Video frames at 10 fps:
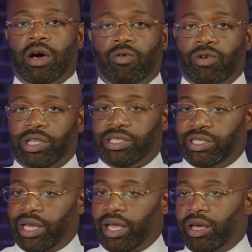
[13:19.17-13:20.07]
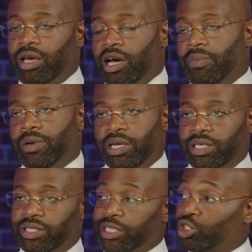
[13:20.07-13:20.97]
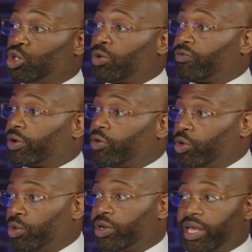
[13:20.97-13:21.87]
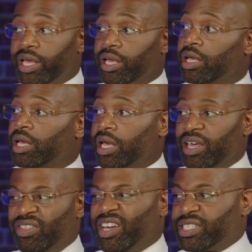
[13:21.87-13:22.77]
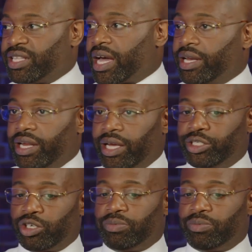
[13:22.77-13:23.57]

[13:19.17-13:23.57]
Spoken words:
real estate companies that's doing recruiting and things of that nature,